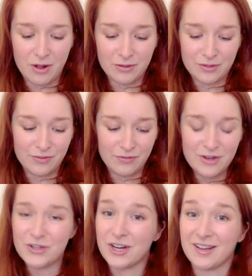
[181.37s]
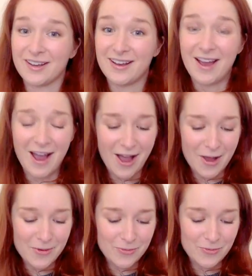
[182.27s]
goals for the future?
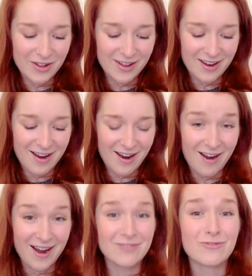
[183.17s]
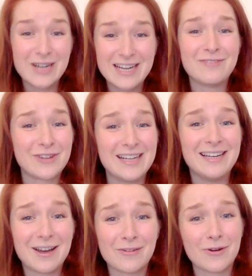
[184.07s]
Well, I
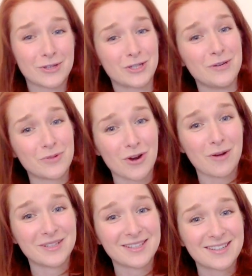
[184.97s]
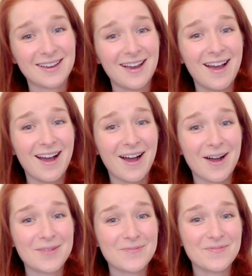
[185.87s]
really love costume dramas.
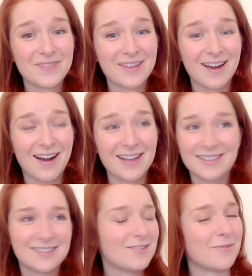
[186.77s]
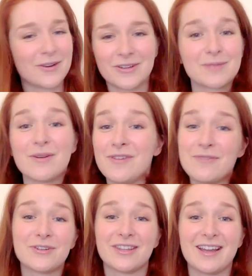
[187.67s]
Oh my god, it's my
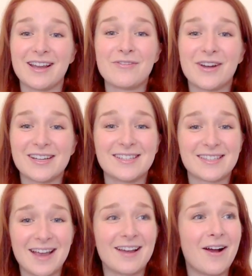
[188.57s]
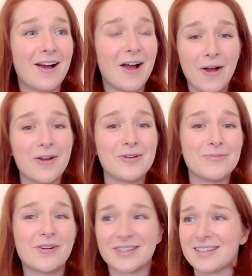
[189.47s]
favourite thing. If I can sit at home
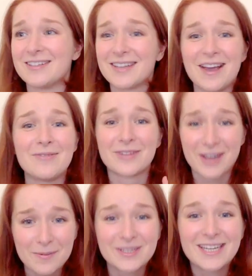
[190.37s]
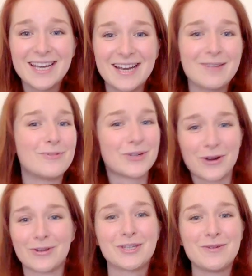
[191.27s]
on a Sunday with a cup of tea and watch a
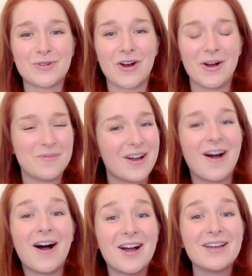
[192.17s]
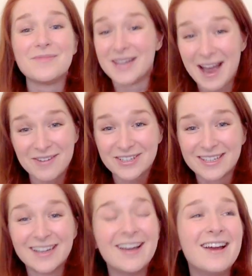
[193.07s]
costume drama, I am in
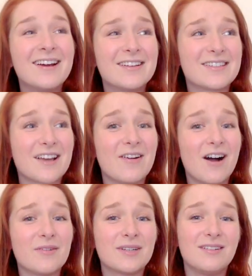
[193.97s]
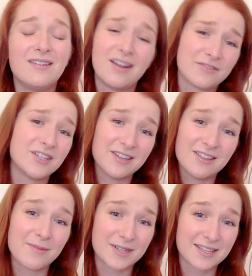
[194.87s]
heaven. So I would love to do
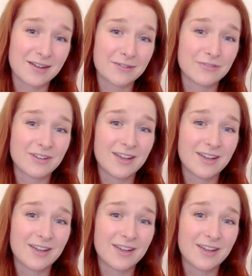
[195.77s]
that myself.